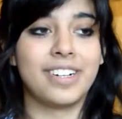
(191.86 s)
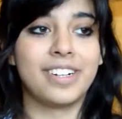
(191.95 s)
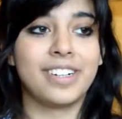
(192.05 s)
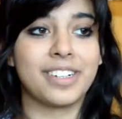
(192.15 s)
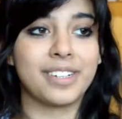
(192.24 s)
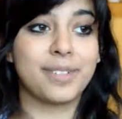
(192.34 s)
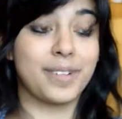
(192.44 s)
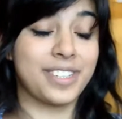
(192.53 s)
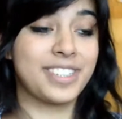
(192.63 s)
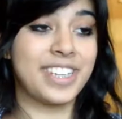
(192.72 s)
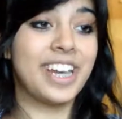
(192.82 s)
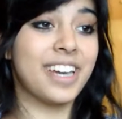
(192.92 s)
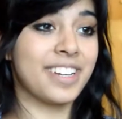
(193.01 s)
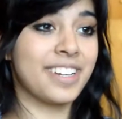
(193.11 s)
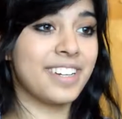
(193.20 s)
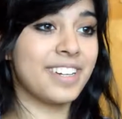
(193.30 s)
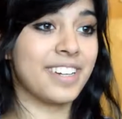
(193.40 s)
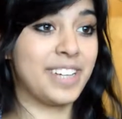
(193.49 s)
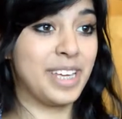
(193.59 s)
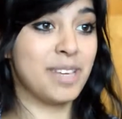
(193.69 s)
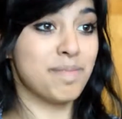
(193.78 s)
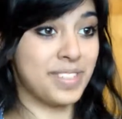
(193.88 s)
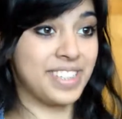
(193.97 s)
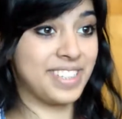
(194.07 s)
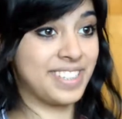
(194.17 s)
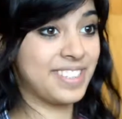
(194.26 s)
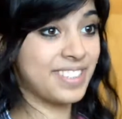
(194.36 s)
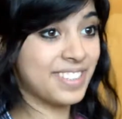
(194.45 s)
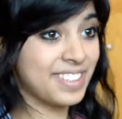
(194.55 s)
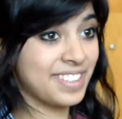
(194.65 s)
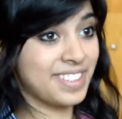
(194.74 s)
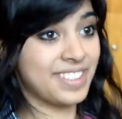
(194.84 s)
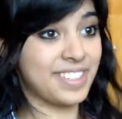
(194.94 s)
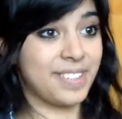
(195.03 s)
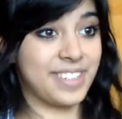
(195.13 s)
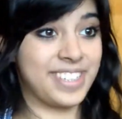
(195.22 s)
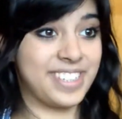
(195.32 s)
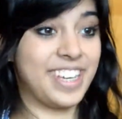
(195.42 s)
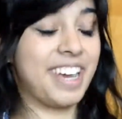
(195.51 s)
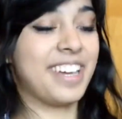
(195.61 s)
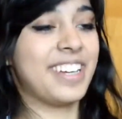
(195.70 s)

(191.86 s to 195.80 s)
a corset, an 8-piece corset,